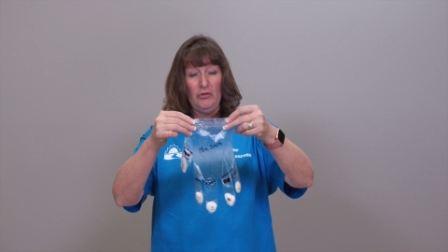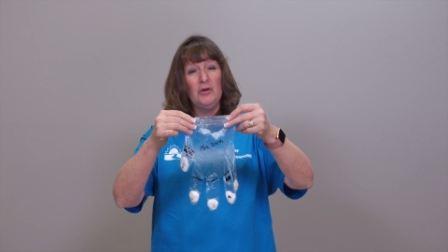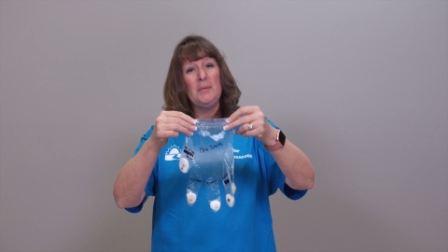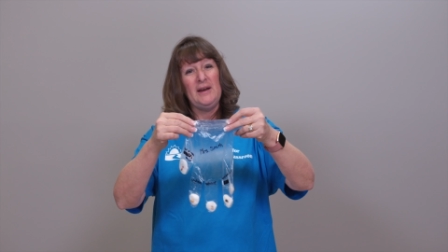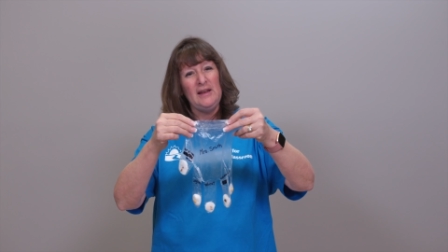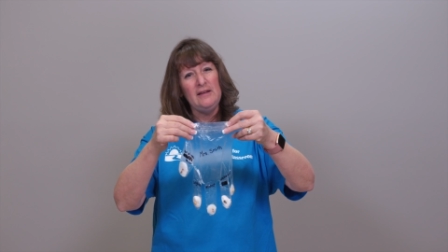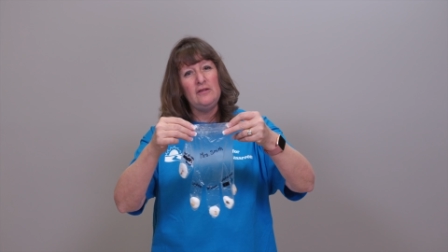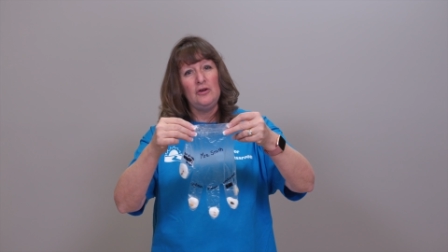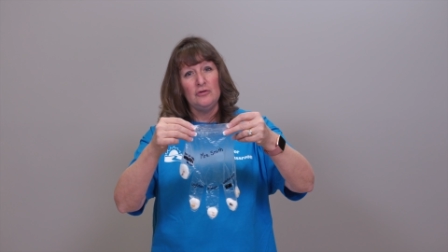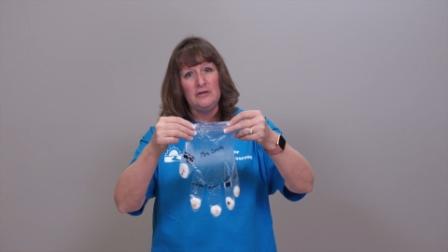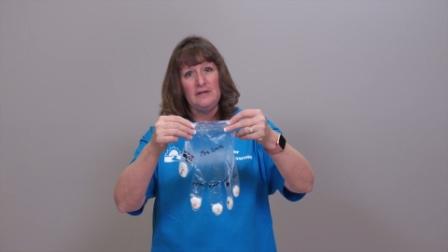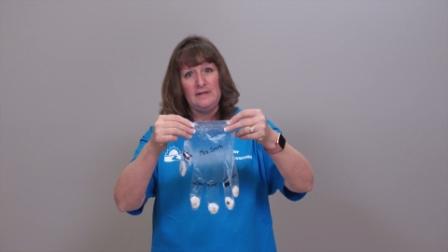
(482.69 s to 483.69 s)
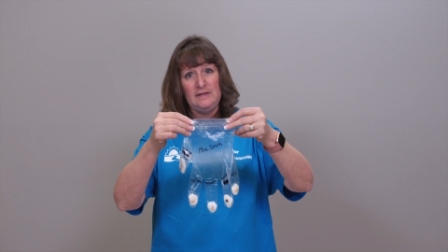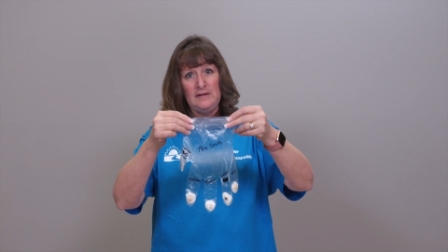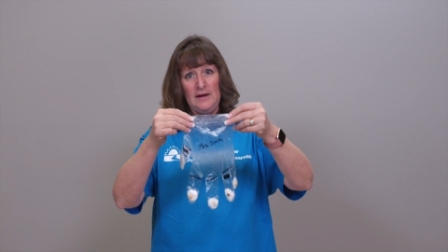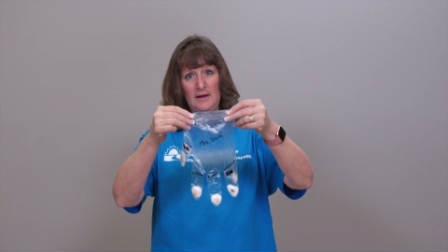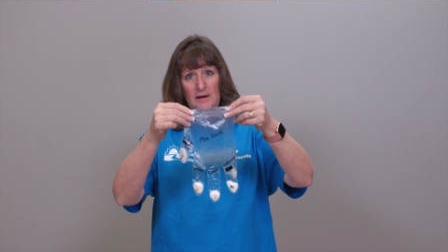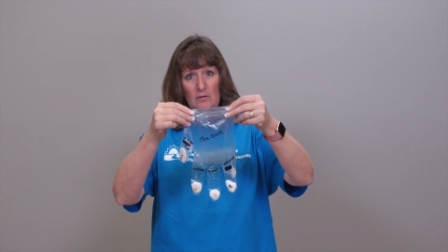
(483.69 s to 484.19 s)
little bit easier to
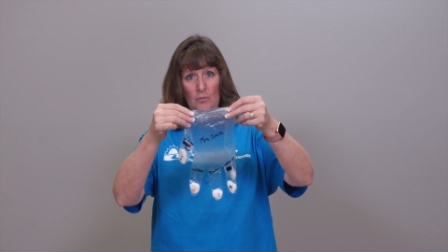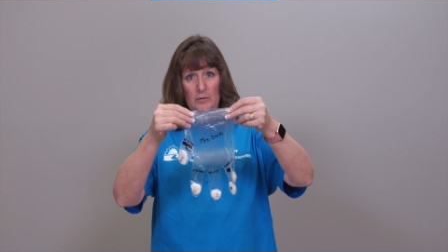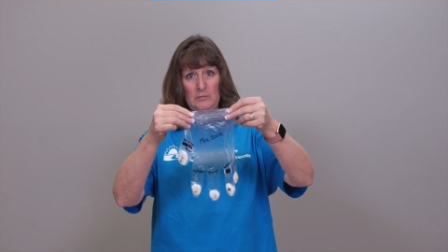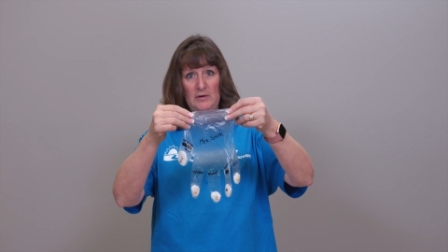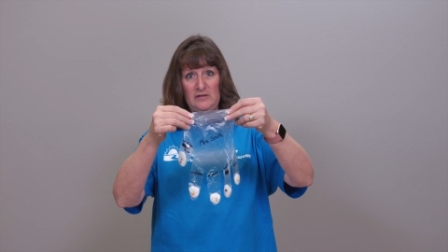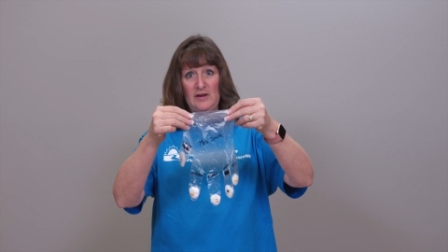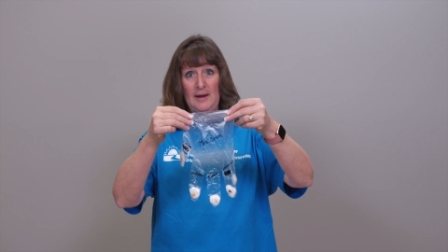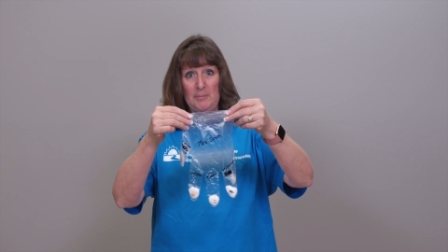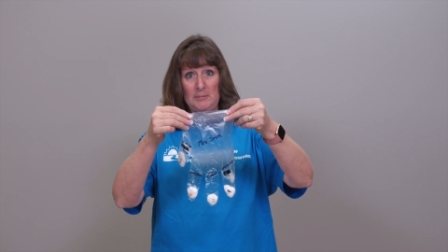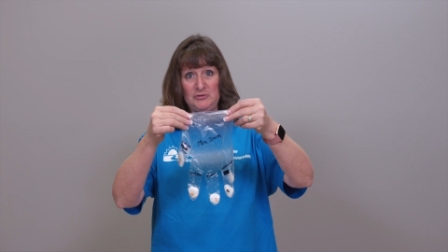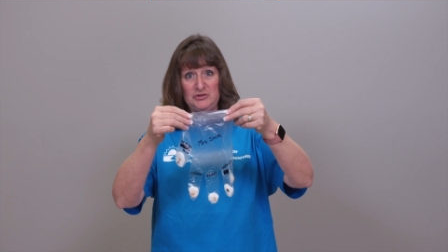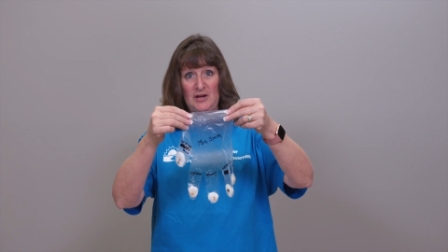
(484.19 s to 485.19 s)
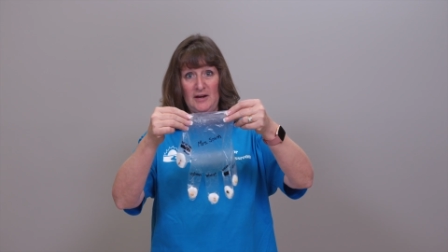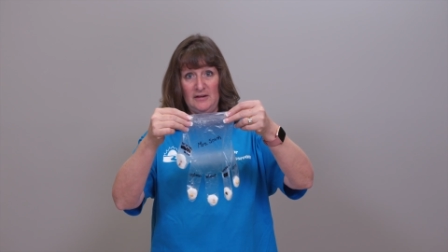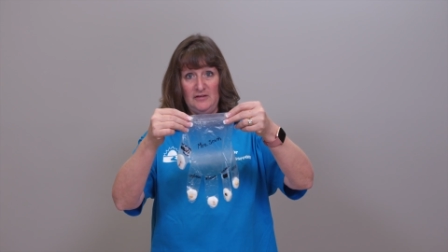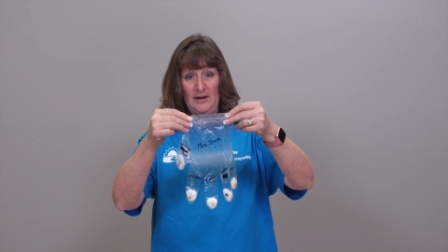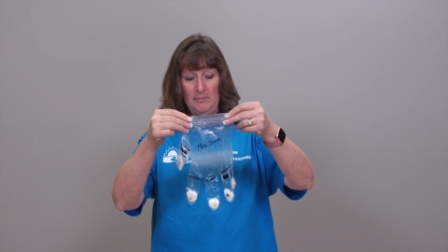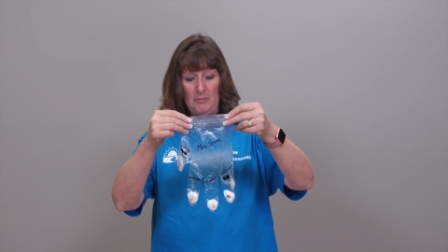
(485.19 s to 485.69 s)
see when we tape them shut
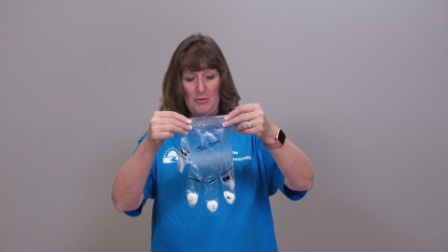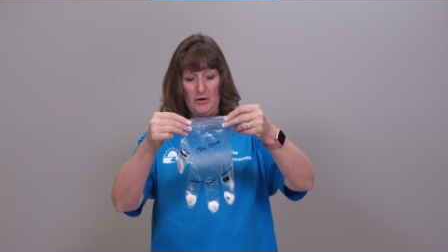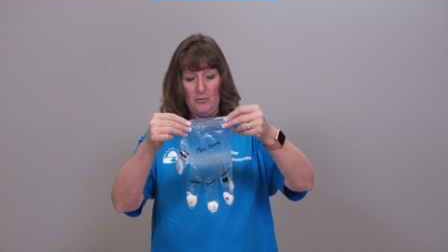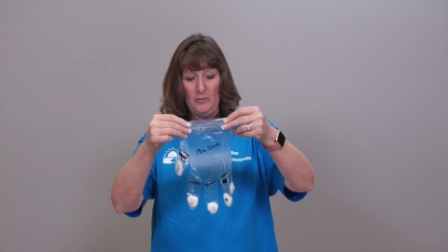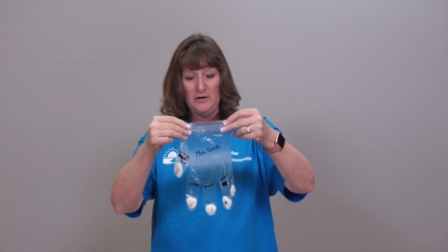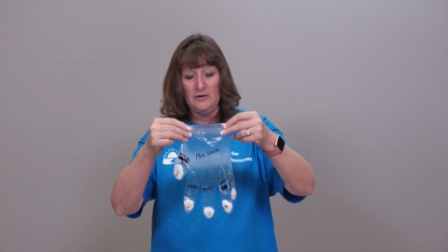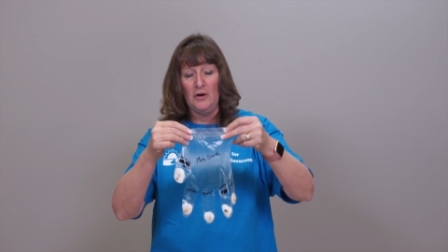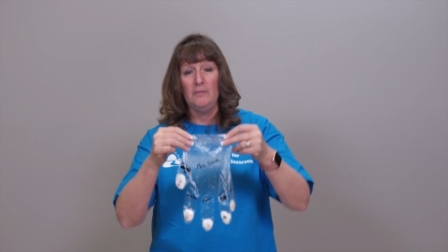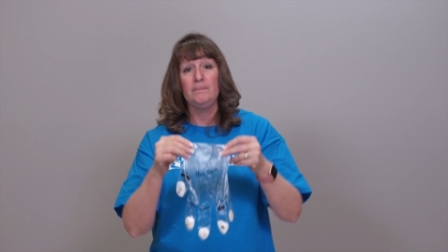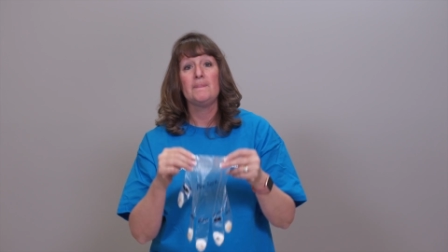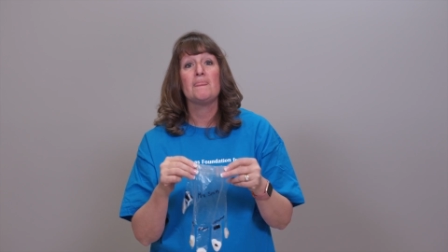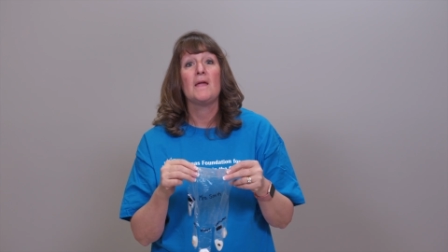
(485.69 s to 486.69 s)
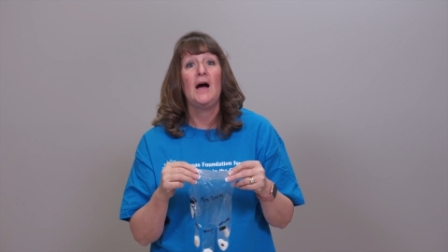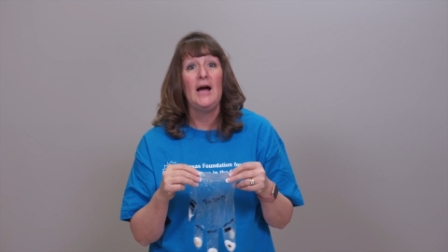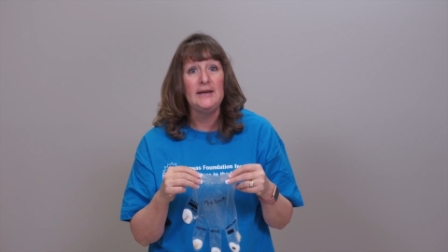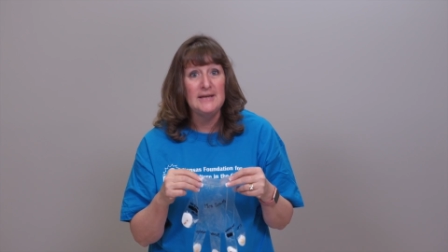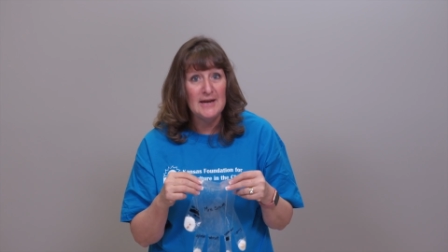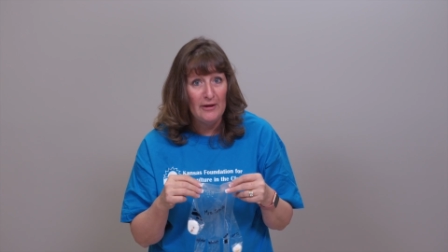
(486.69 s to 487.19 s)
and tape them on a window.
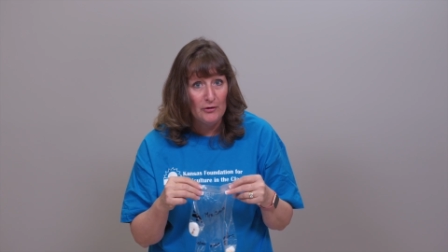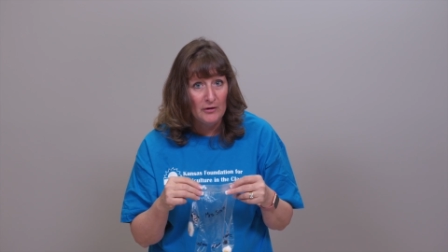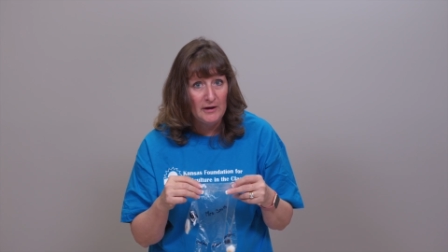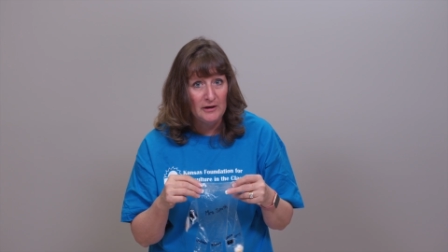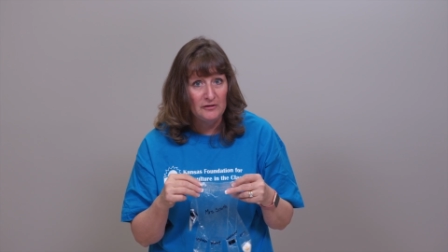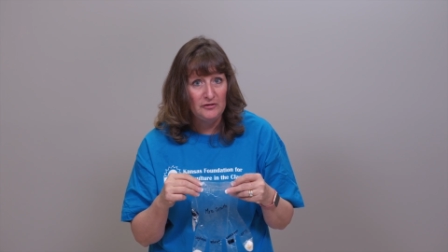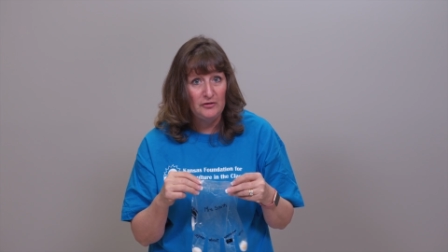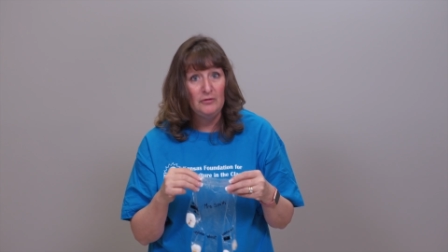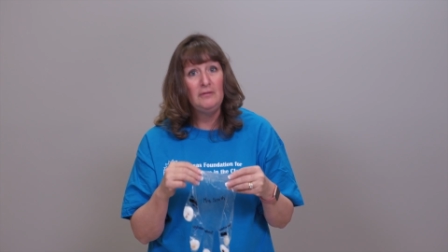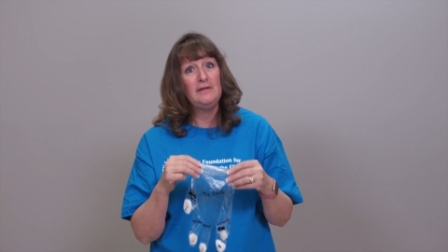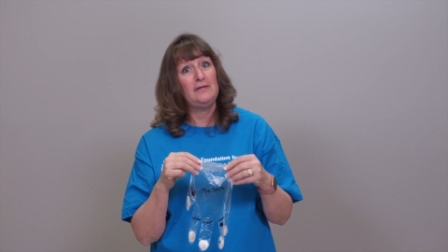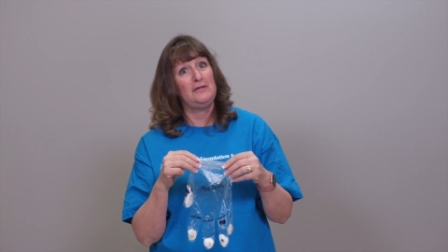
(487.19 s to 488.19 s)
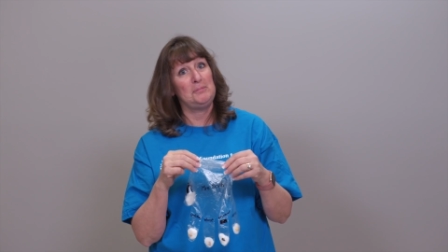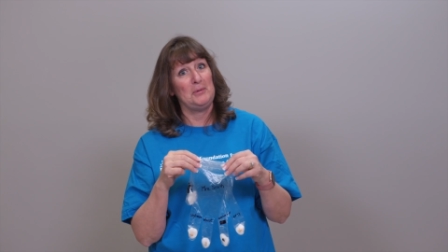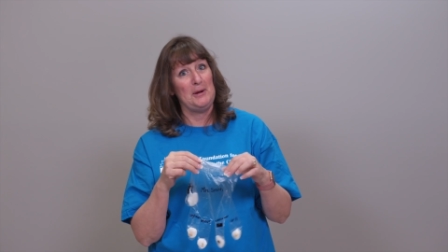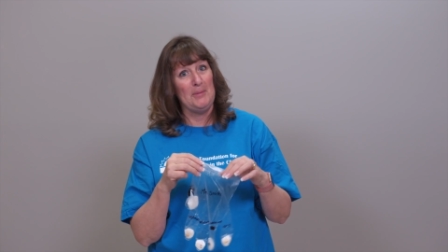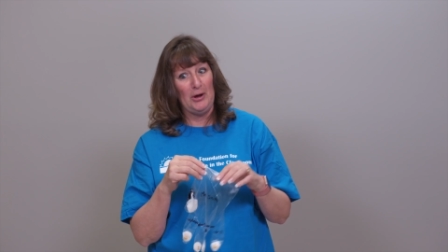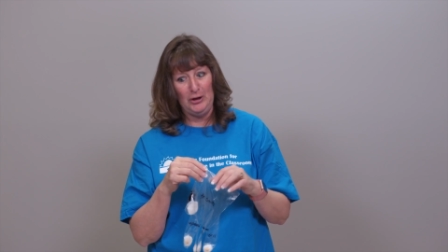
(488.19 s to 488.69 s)
Another hint too is the
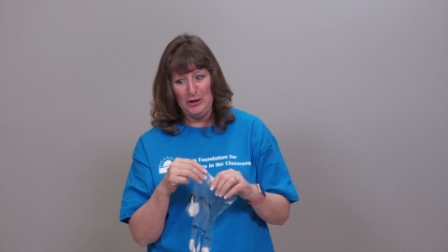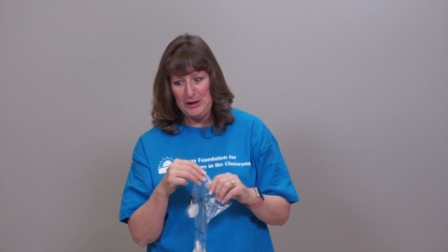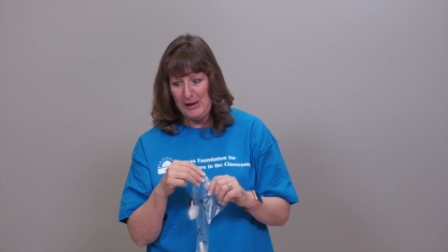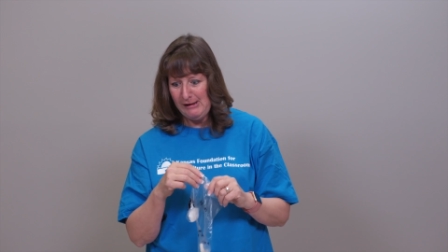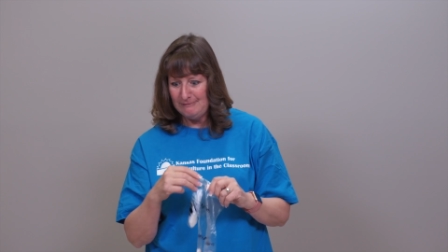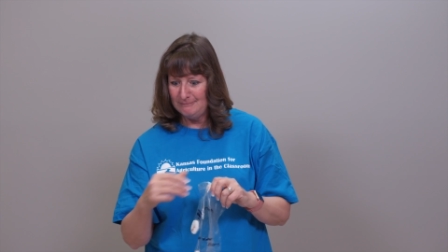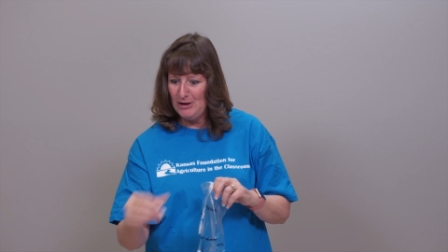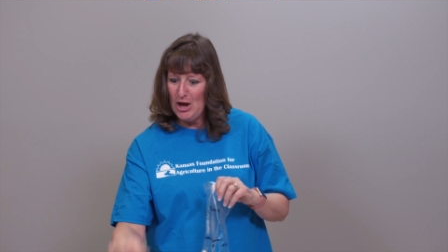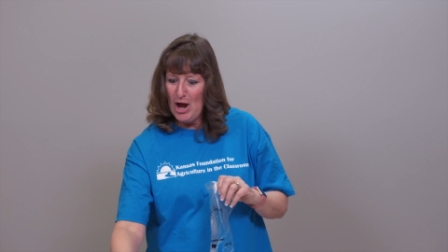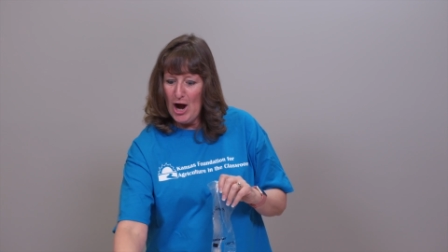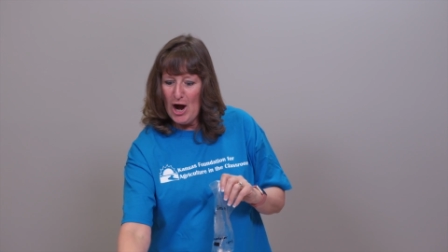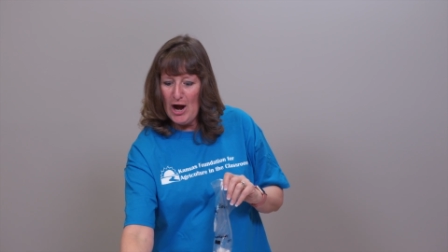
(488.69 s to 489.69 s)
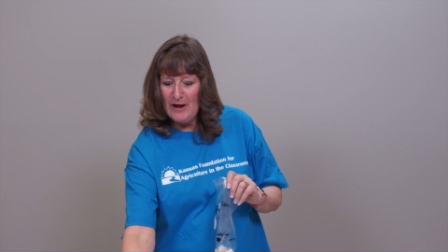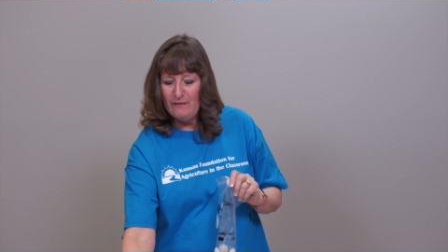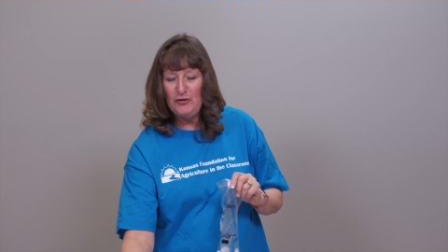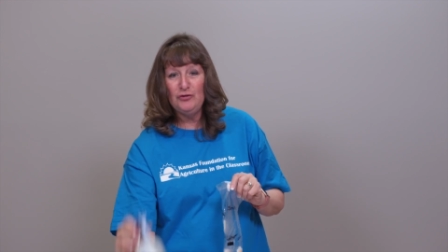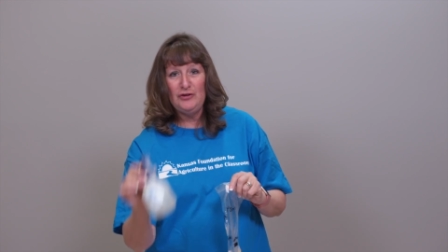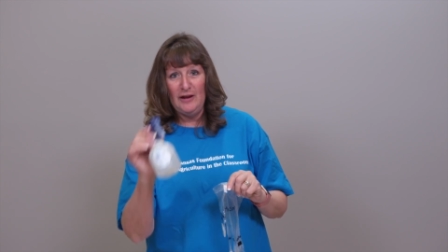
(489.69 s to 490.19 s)
spray bottle again. If
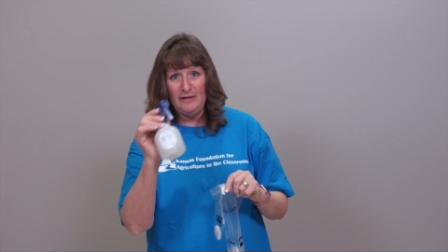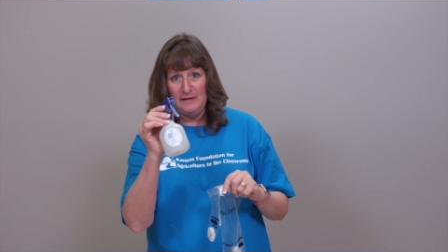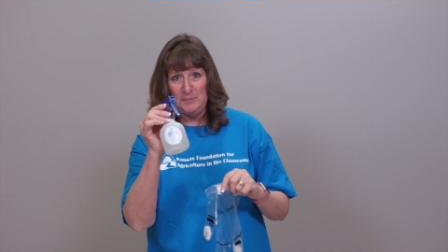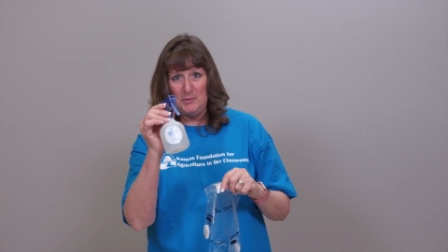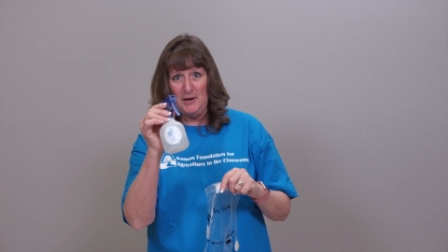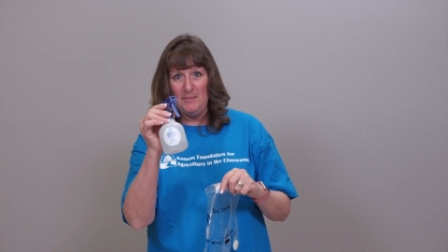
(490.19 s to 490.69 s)
you take the spray